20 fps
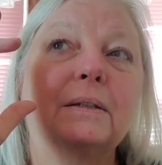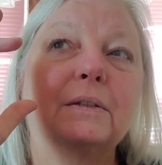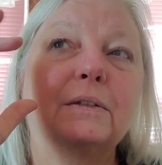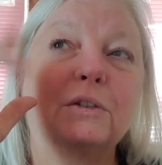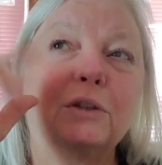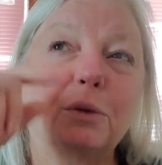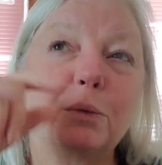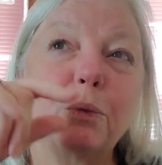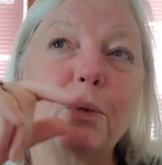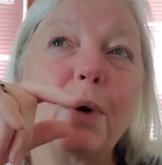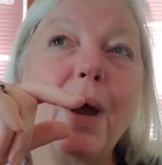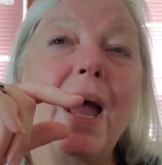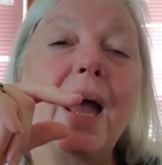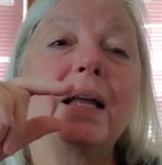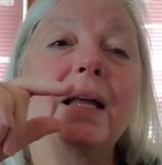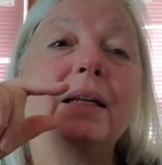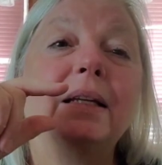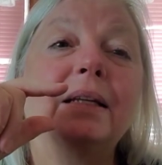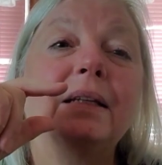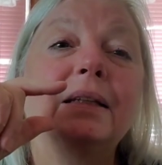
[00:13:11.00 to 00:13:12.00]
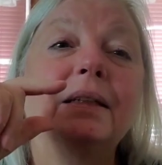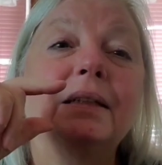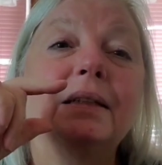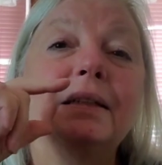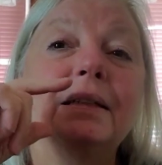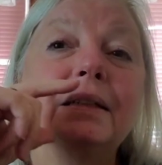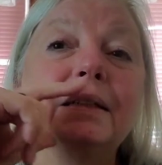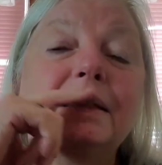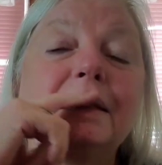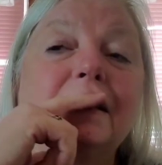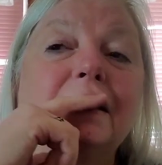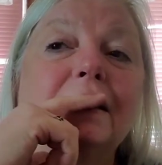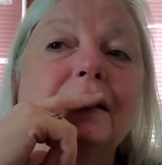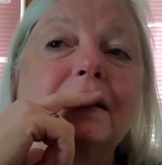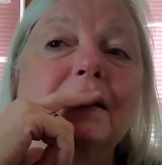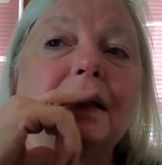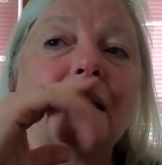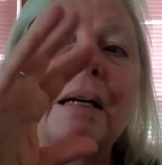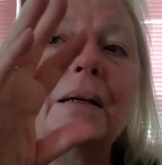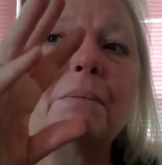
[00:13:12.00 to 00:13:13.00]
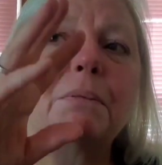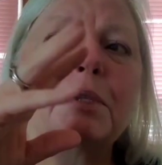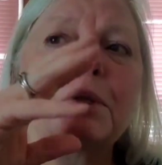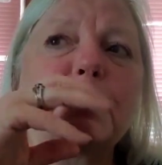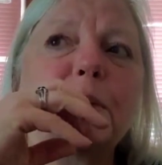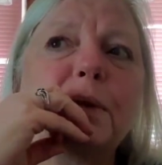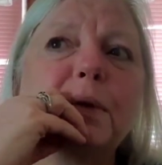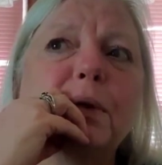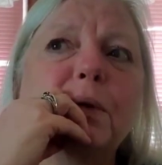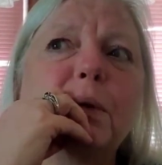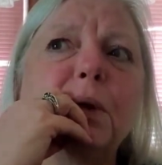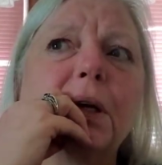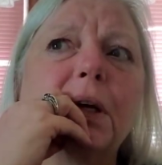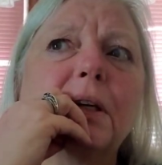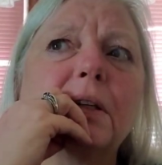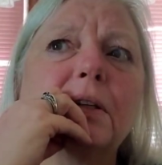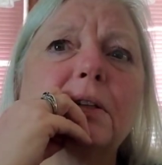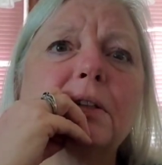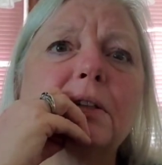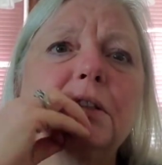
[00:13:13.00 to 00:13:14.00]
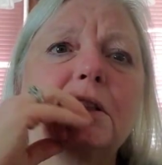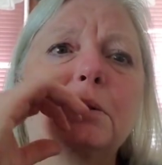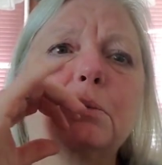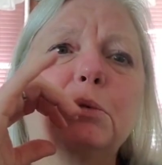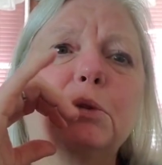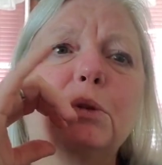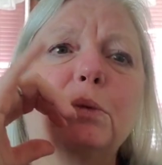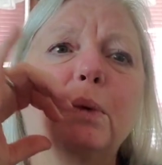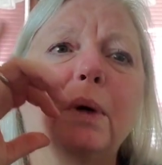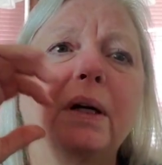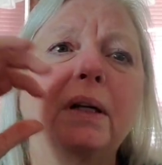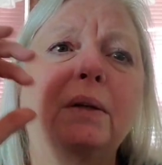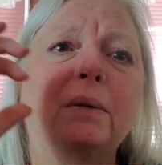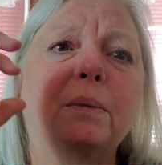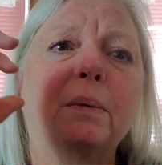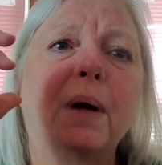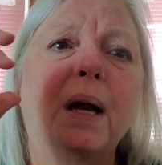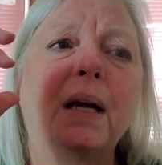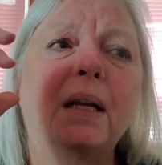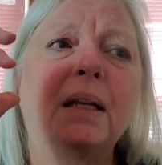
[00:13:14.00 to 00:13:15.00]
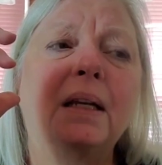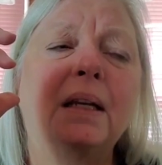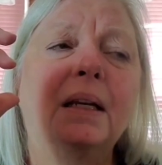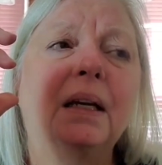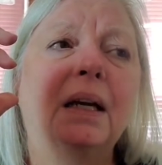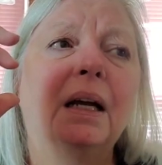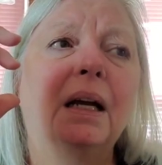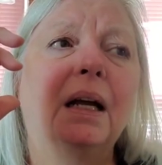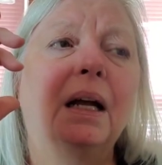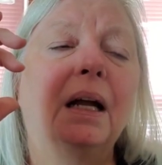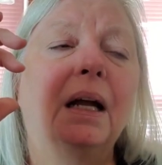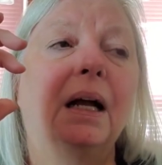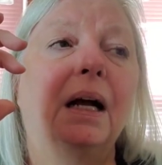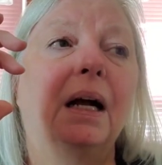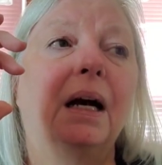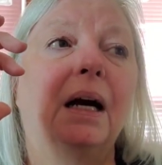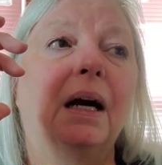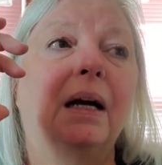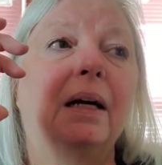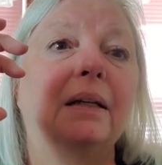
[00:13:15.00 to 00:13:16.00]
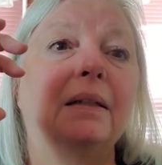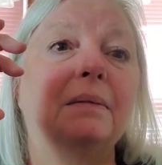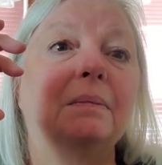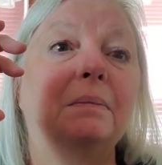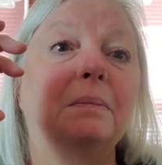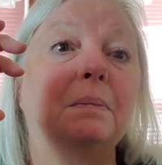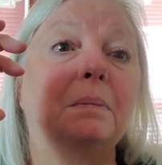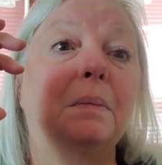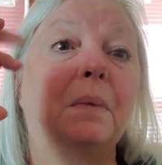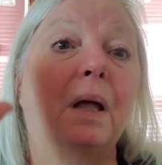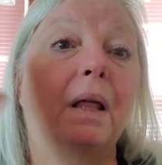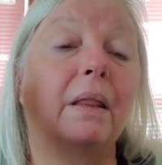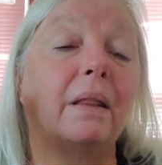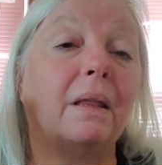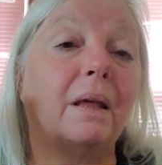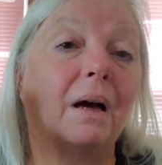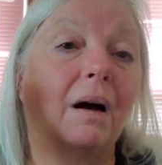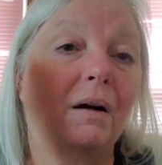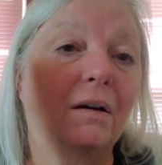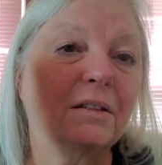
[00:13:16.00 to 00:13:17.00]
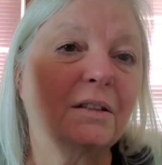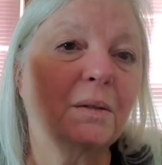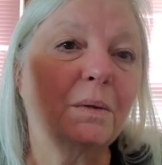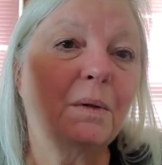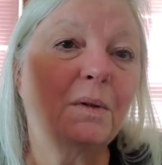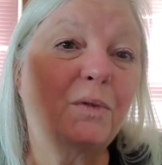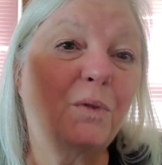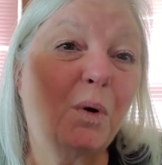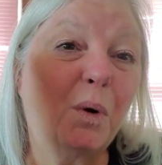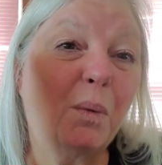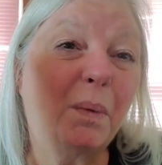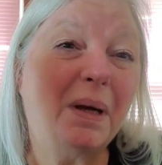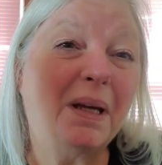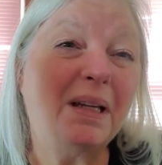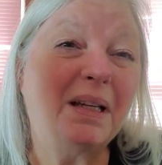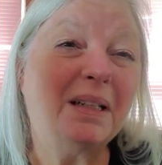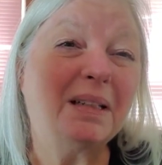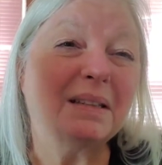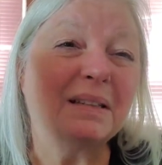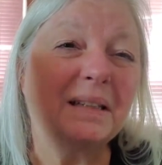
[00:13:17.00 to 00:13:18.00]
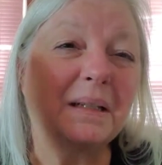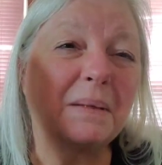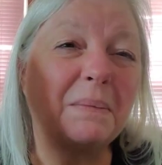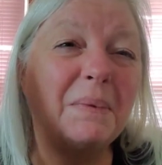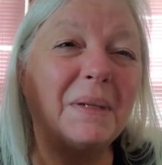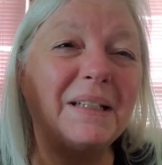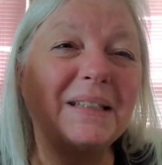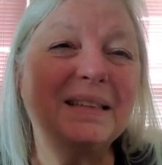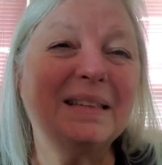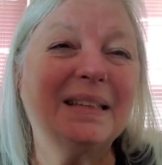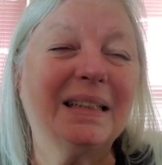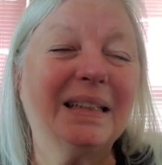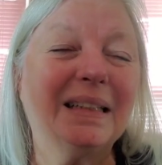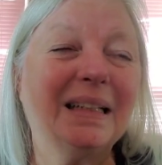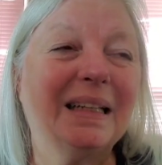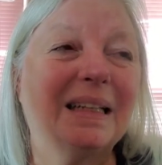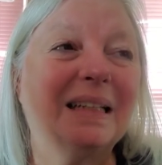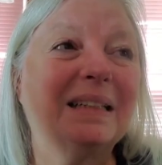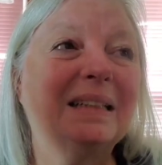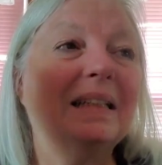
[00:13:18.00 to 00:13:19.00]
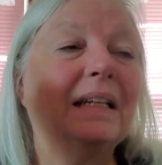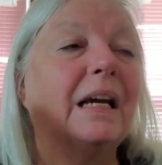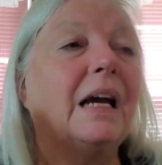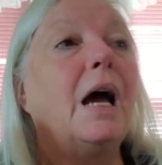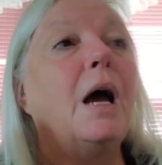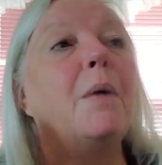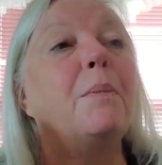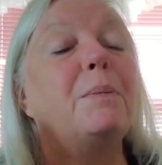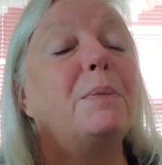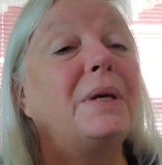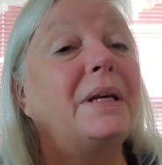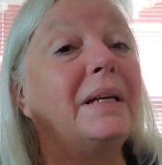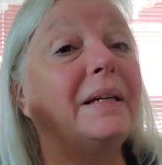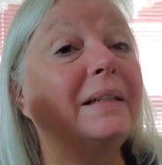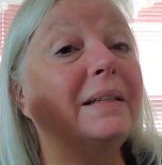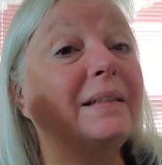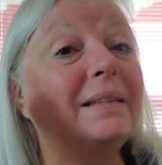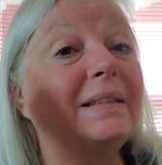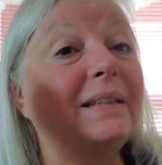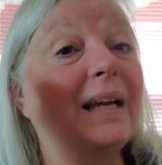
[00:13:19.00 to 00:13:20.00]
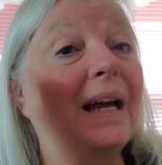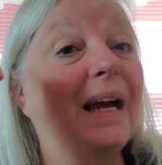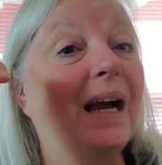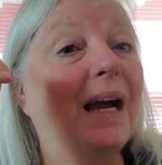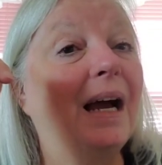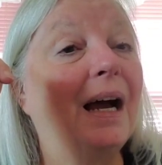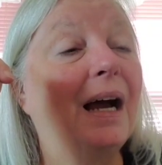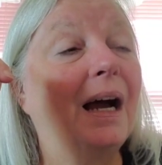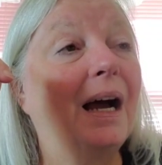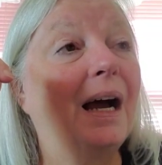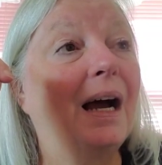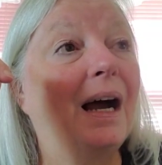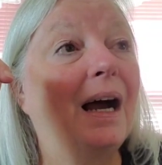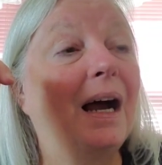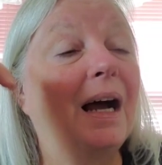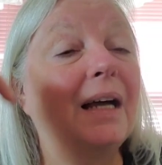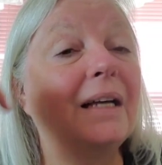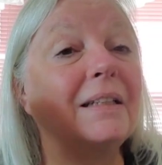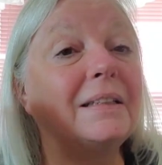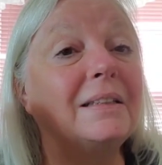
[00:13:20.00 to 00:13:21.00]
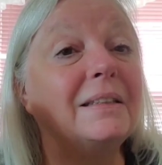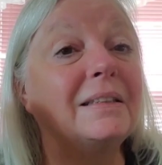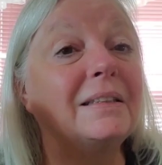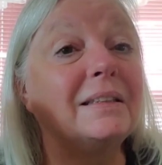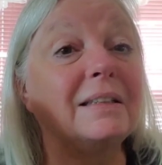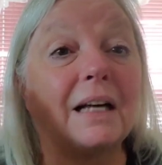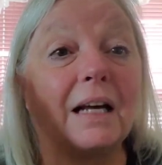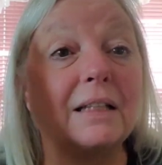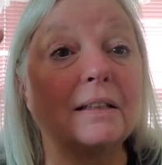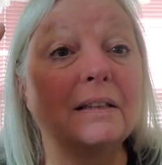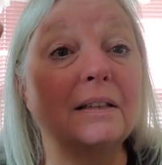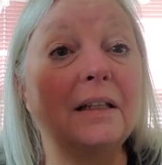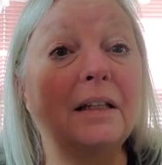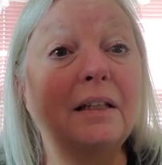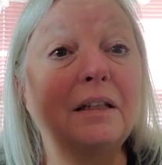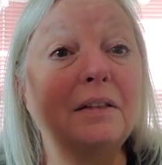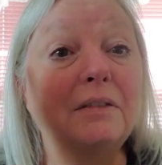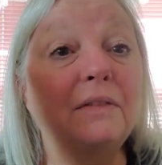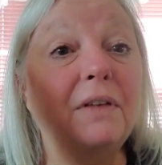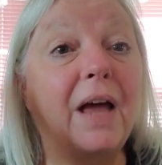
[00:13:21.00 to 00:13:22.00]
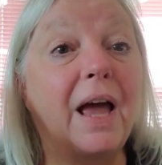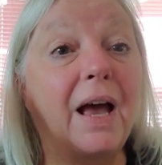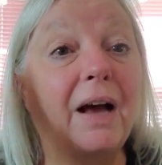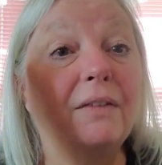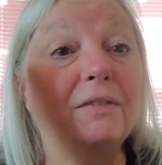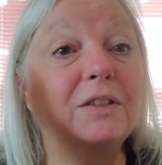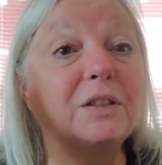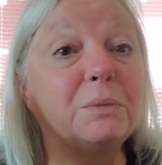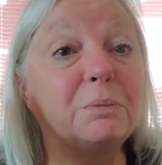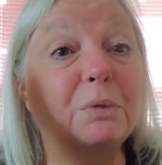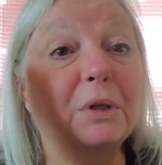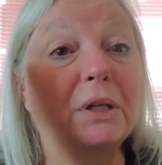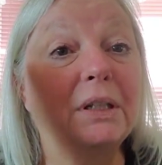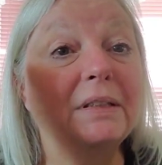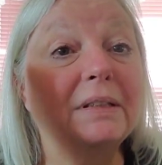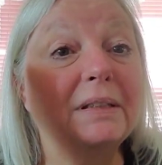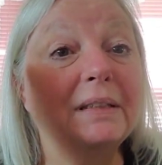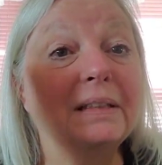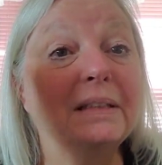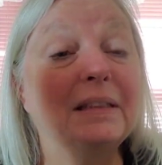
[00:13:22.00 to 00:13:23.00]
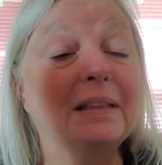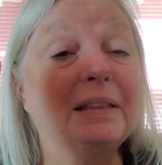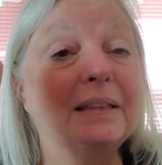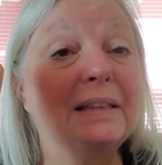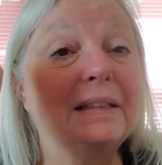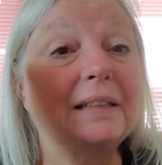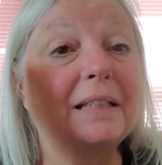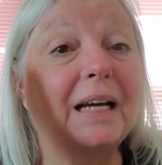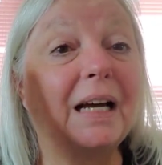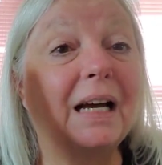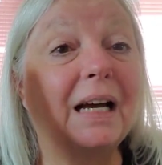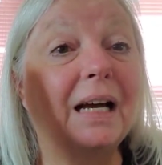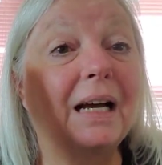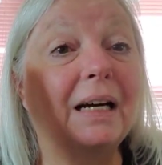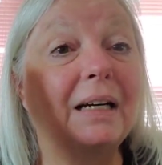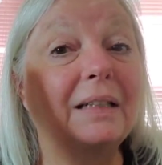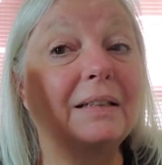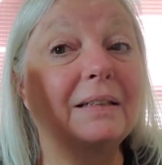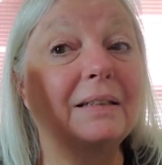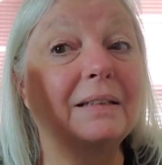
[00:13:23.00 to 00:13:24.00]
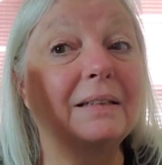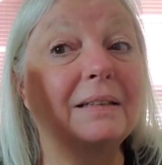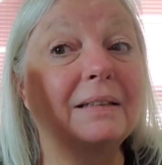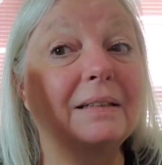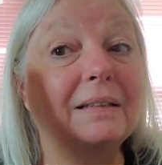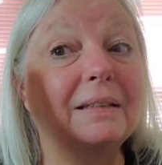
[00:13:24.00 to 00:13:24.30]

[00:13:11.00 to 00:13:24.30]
there's a red, it must have been three colors, teal blue, white, and red. Um, also a four weight yarn. I'm like, dang it. Because I I love Elvis Presley's uh,